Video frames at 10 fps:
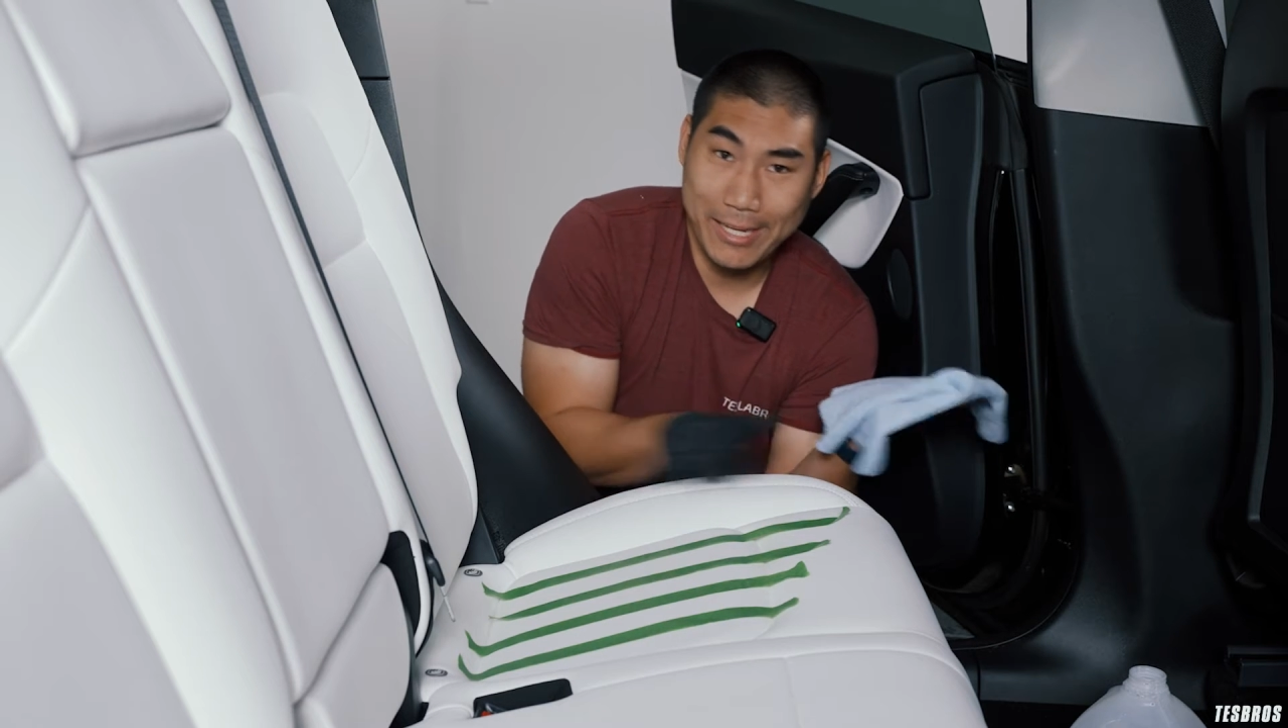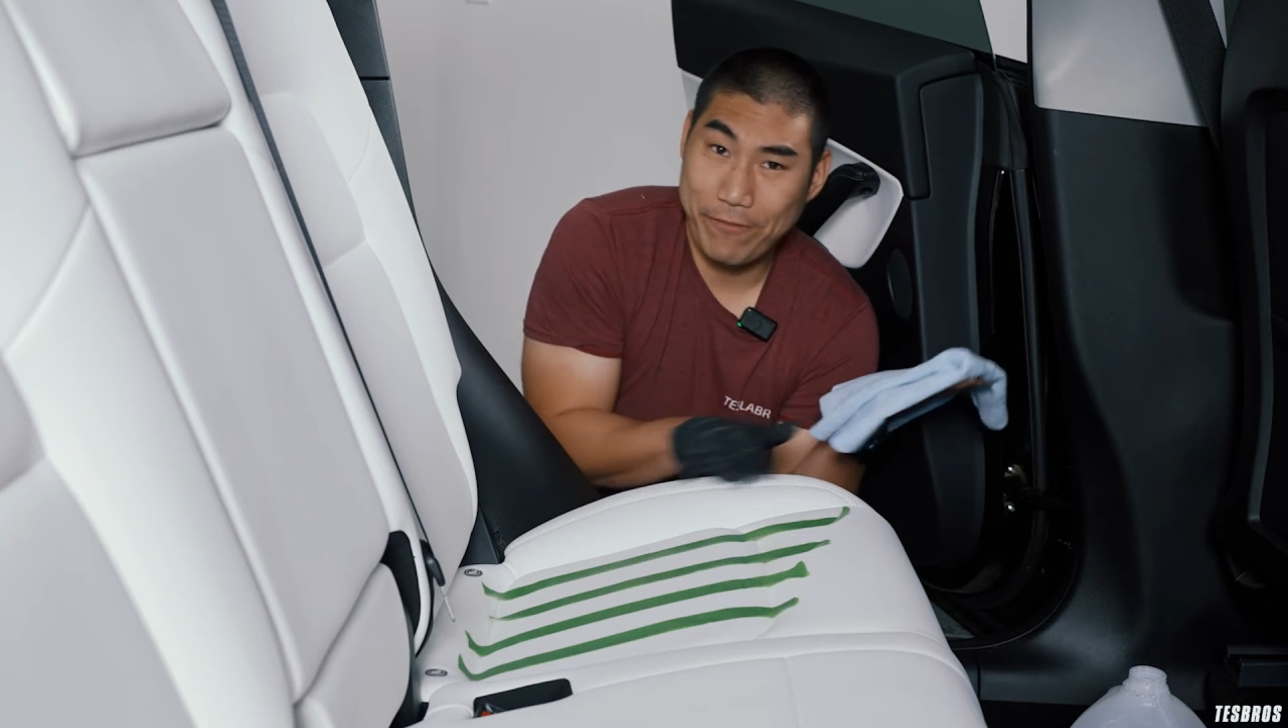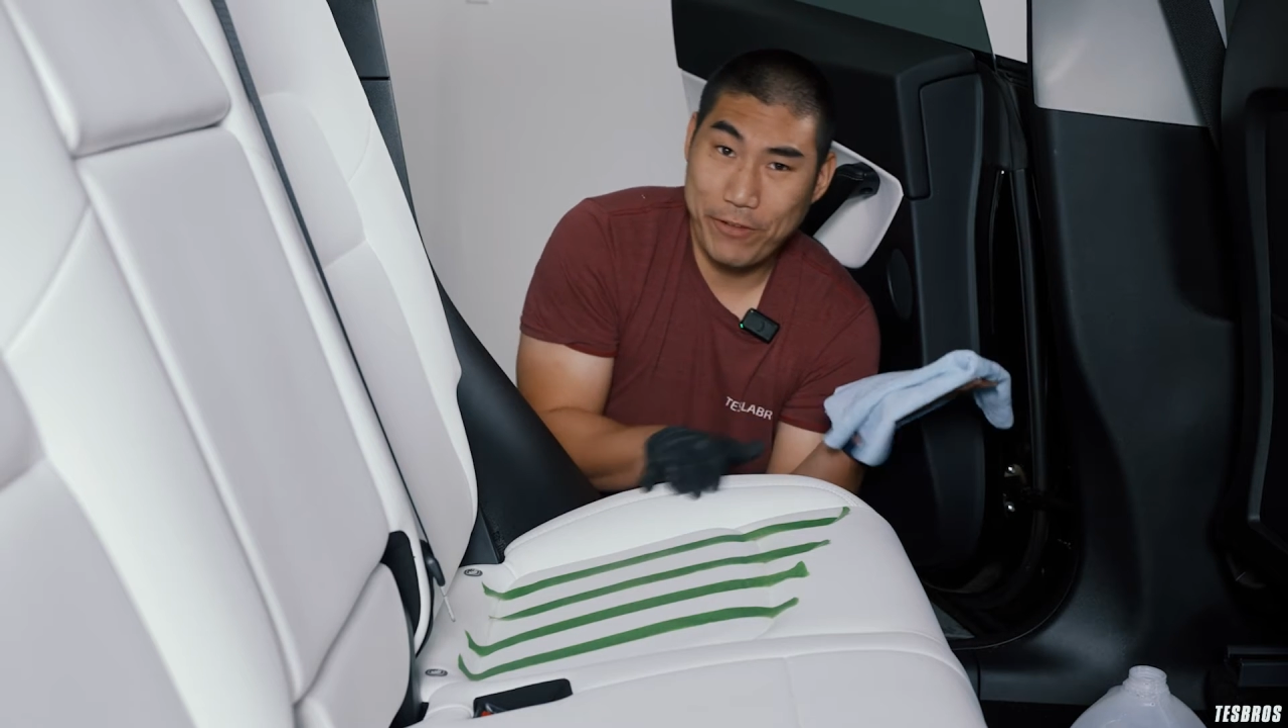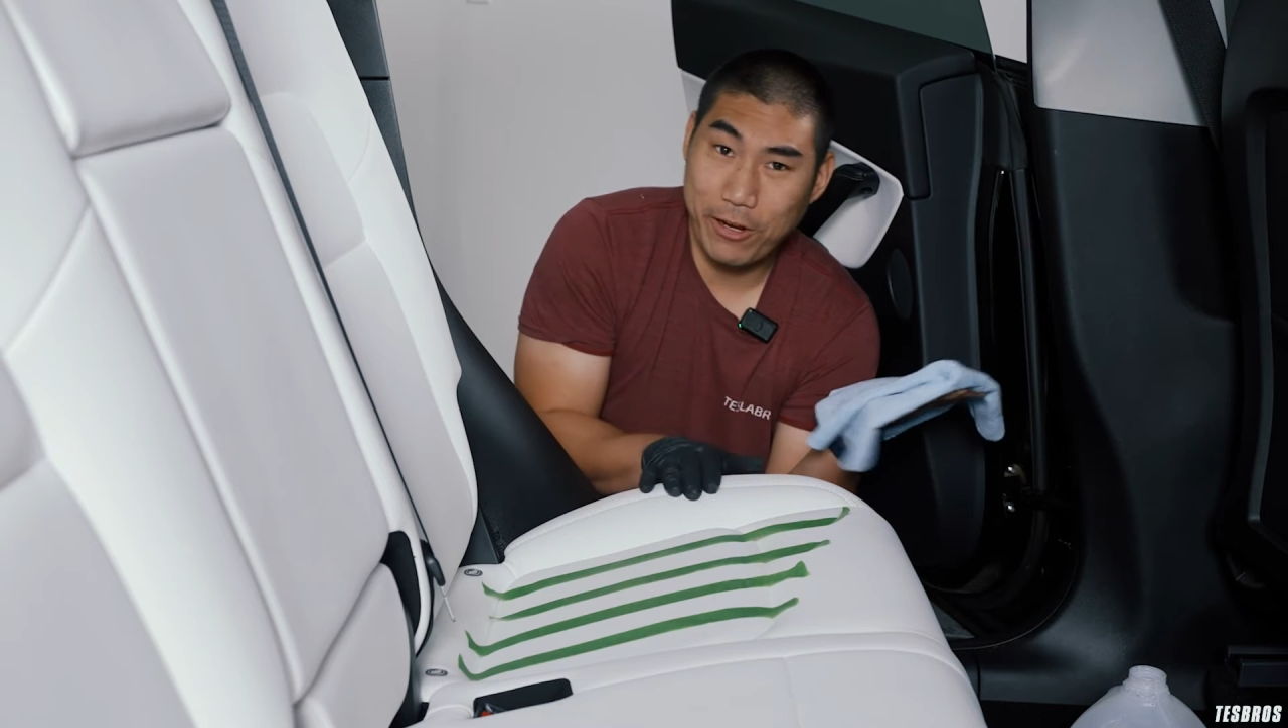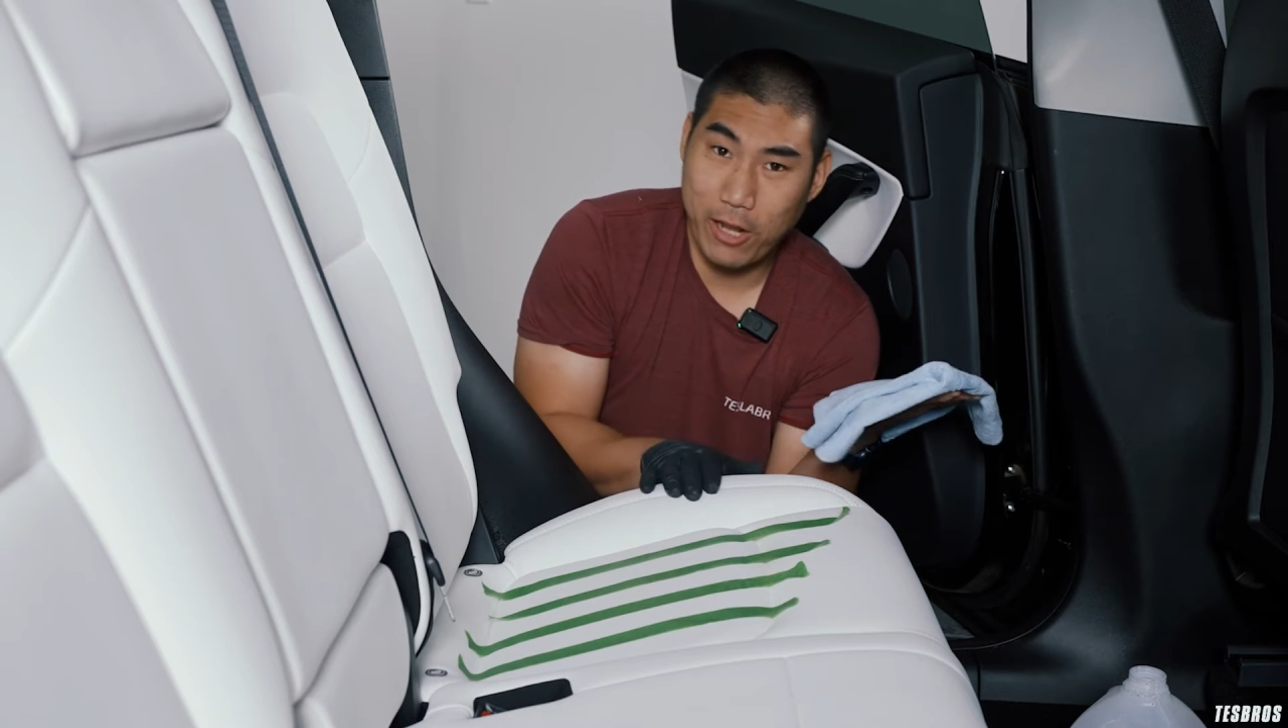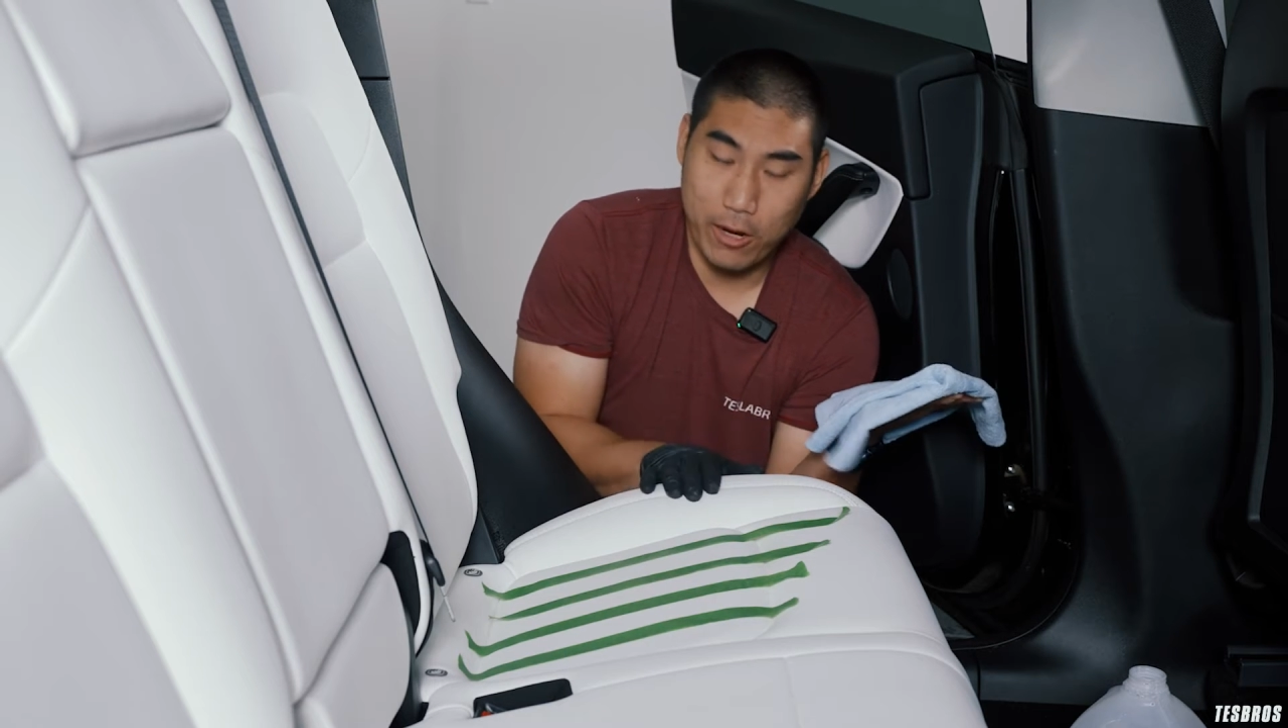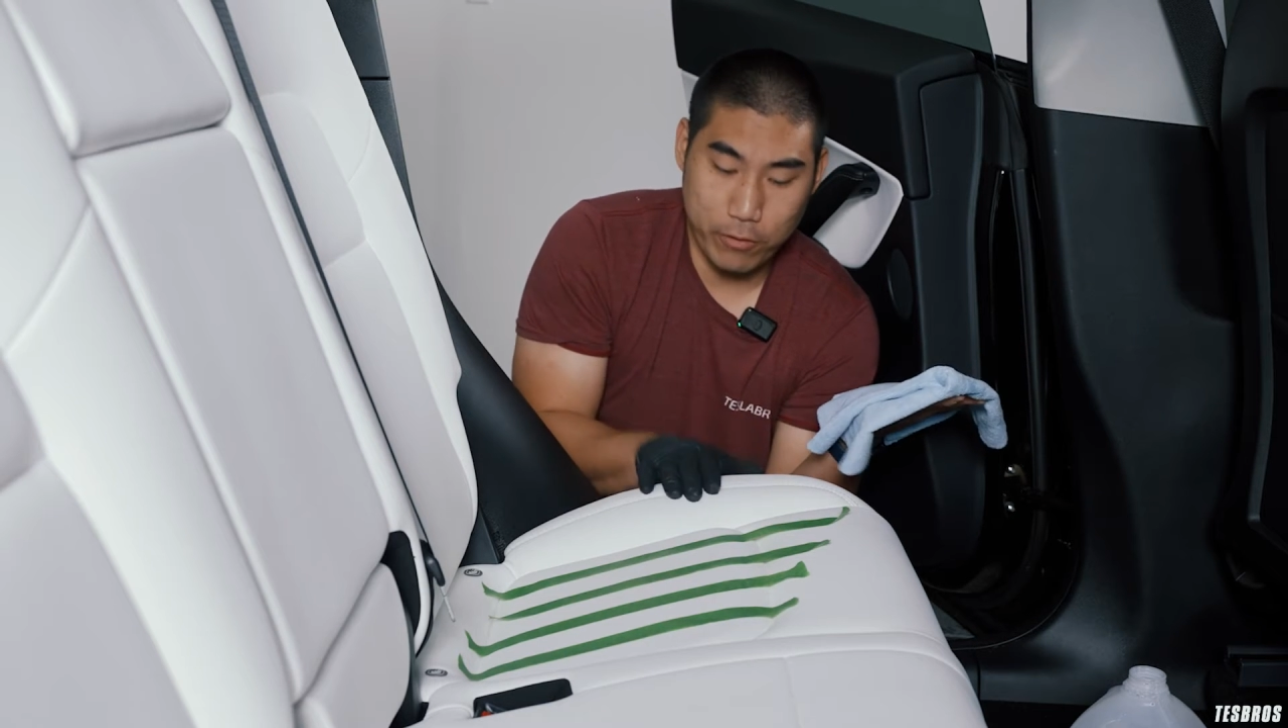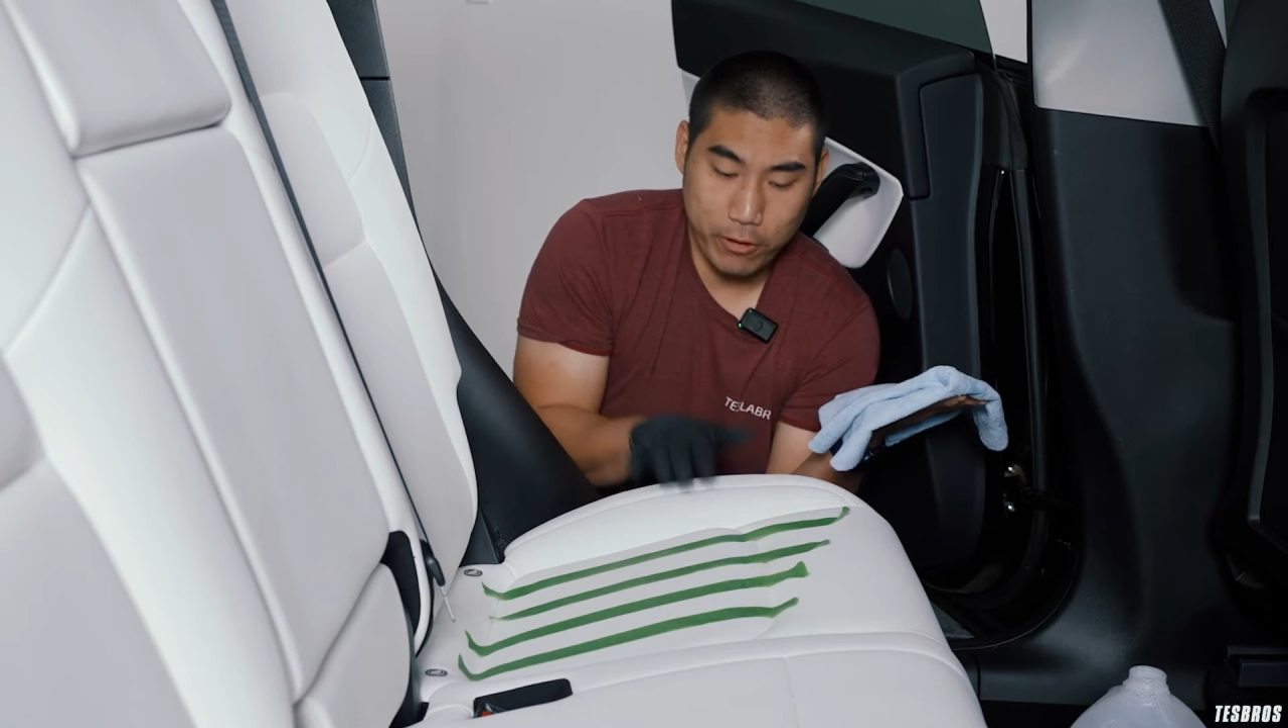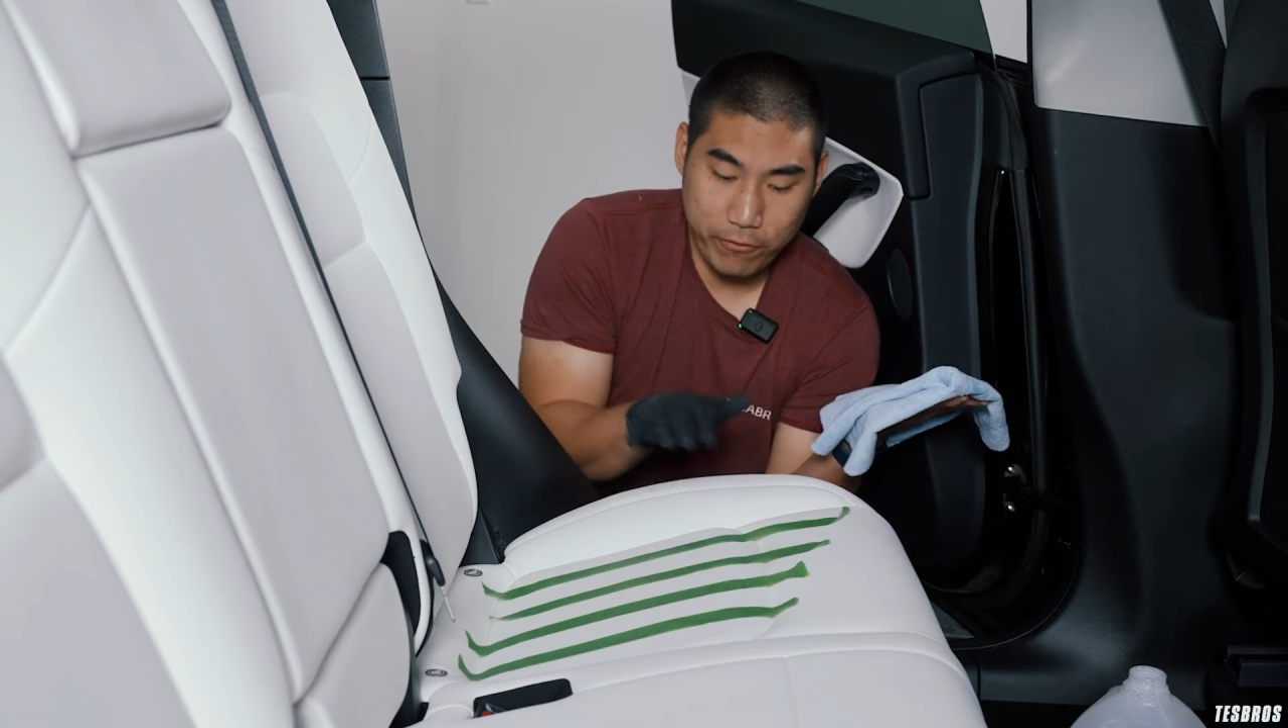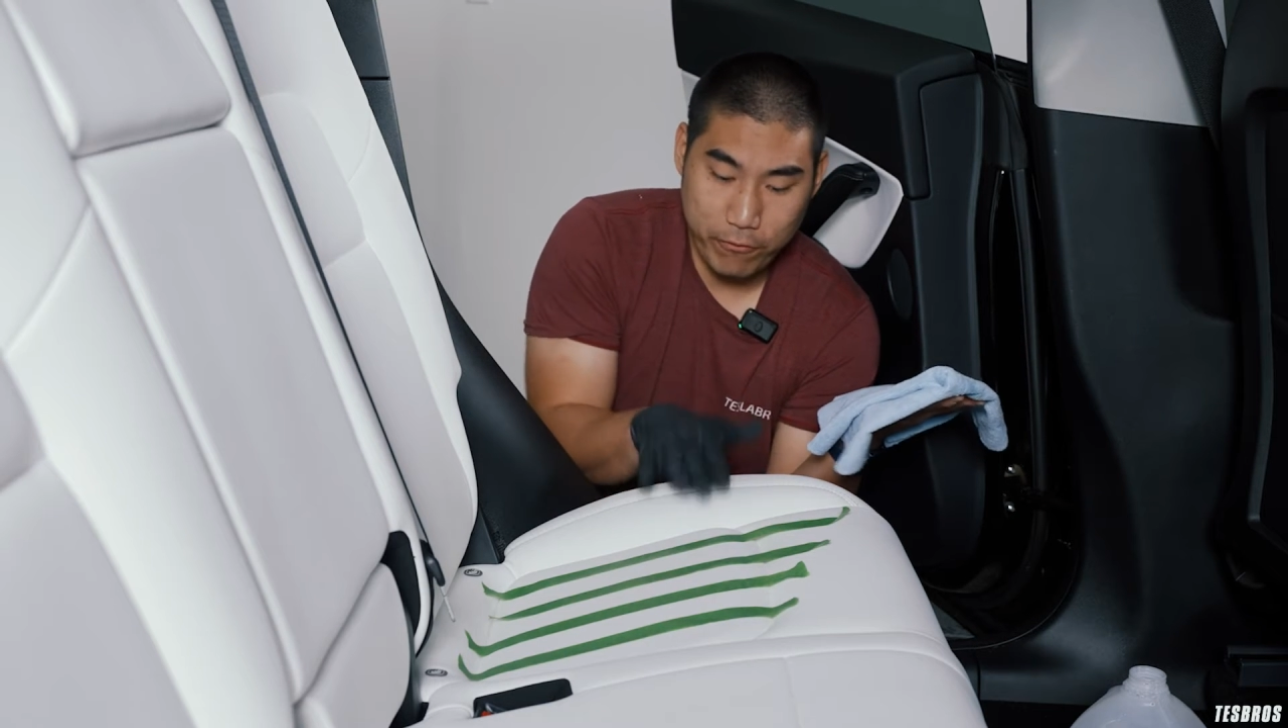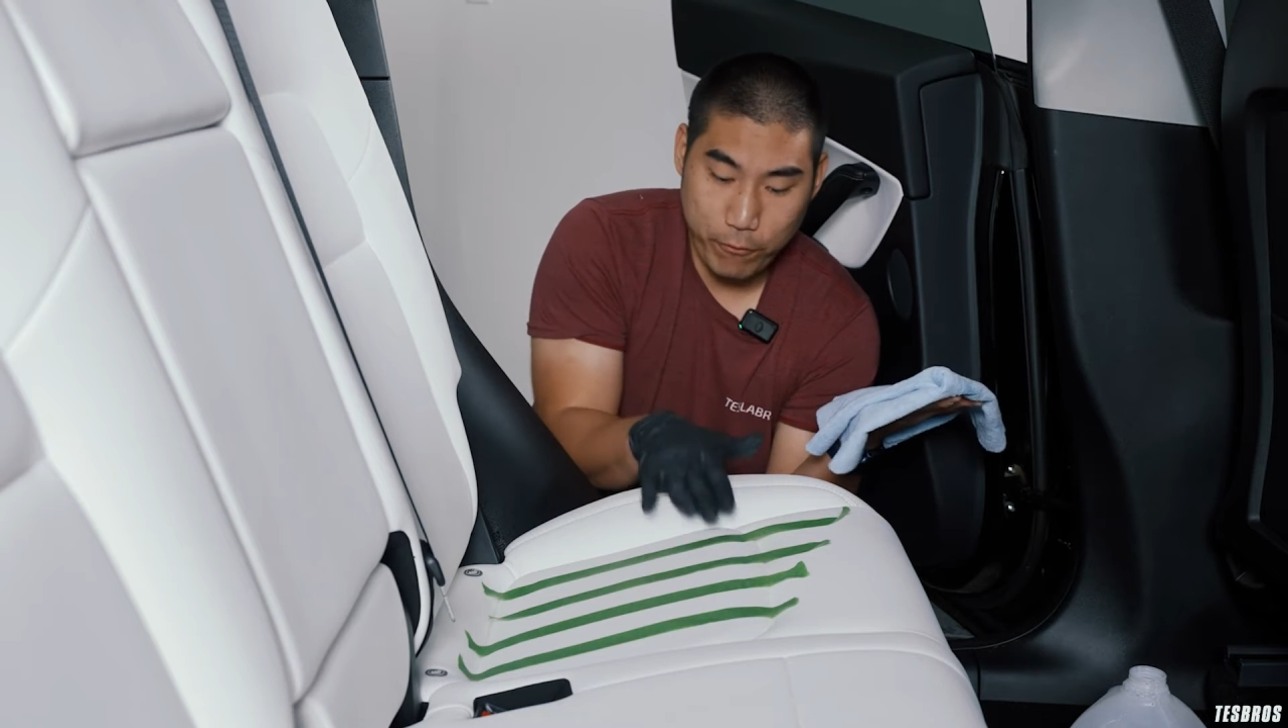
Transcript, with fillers: It felt a lot rough.